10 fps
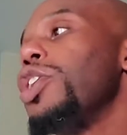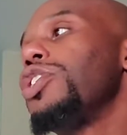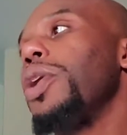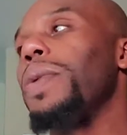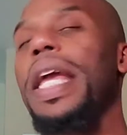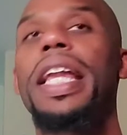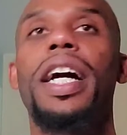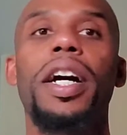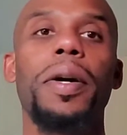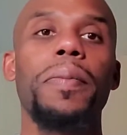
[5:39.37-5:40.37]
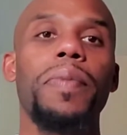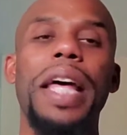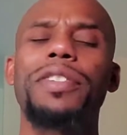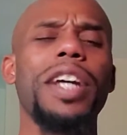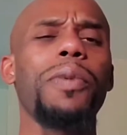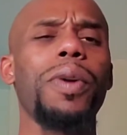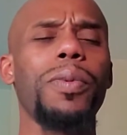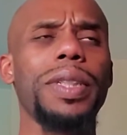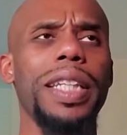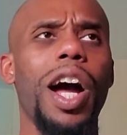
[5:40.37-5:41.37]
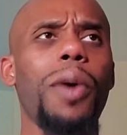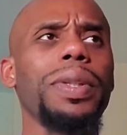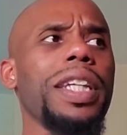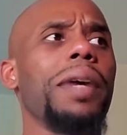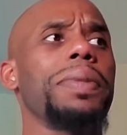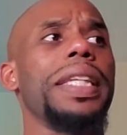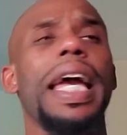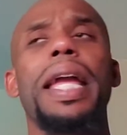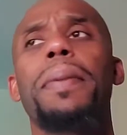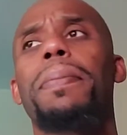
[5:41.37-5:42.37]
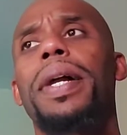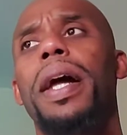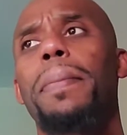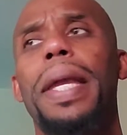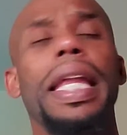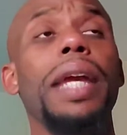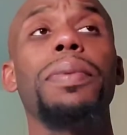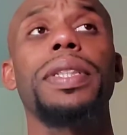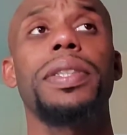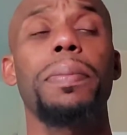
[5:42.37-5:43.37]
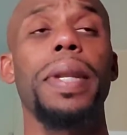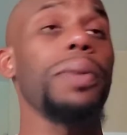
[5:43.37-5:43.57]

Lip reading: So then, now the software wasn't always up to date, but I mean, it was